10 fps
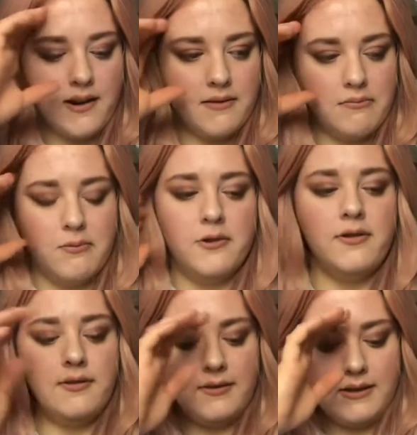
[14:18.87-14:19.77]
I
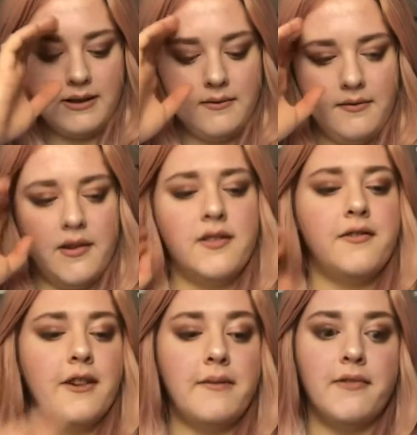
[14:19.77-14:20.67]
wouldn't. Photo
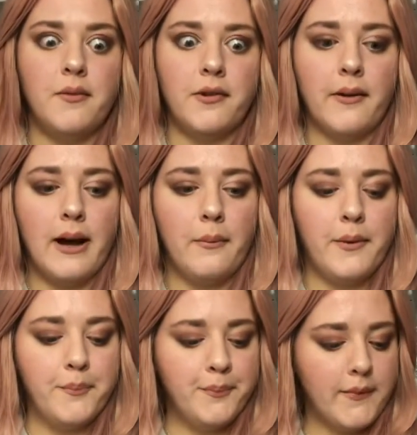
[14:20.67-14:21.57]
frame, photo album.